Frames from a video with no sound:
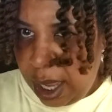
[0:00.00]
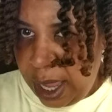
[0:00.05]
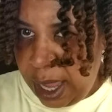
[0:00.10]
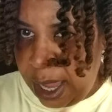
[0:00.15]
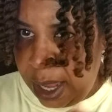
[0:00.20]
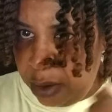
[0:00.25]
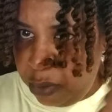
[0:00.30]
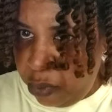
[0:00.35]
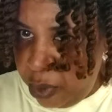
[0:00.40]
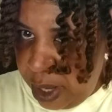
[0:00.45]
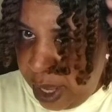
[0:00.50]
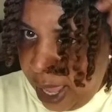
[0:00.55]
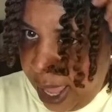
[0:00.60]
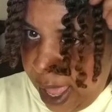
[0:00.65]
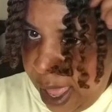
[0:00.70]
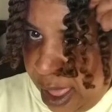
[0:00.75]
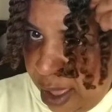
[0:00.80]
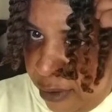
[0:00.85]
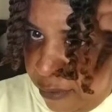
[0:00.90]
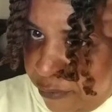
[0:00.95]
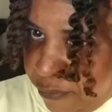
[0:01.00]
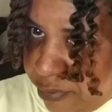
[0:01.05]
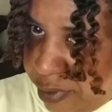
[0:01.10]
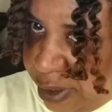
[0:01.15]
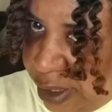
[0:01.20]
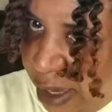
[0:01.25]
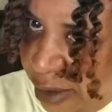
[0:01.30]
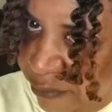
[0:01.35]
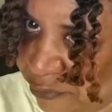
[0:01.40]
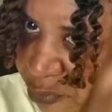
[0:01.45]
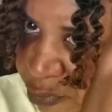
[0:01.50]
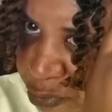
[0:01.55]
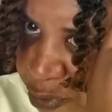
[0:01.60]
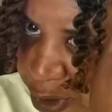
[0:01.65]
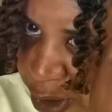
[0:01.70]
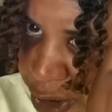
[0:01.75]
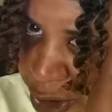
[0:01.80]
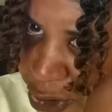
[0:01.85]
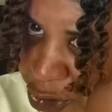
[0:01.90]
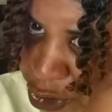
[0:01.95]
And we have
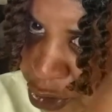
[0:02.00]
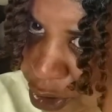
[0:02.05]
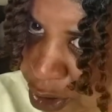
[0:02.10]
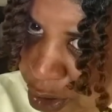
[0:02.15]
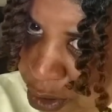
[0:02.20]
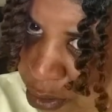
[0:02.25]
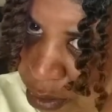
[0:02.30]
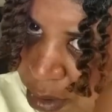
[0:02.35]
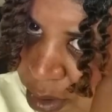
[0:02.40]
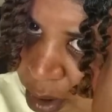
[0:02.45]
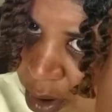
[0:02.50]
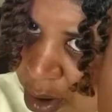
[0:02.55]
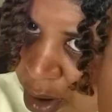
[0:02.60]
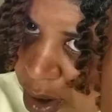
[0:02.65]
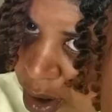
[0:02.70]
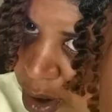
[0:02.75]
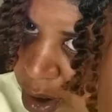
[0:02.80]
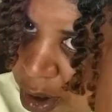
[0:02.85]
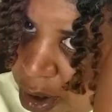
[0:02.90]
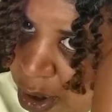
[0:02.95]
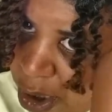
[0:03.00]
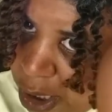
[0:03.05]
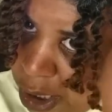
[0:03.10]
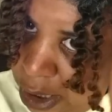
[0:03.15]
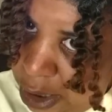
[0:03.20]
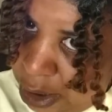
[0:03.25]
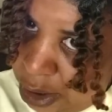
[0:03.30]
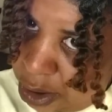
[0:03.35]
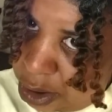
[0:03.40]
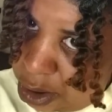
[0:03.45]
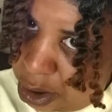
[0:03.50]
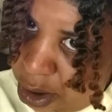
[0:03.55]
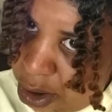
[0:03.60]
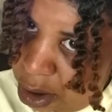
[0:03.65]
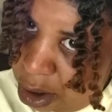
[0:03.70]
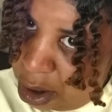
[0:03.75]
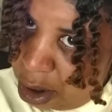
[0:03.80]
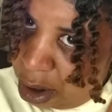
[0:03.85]
definition. Yes.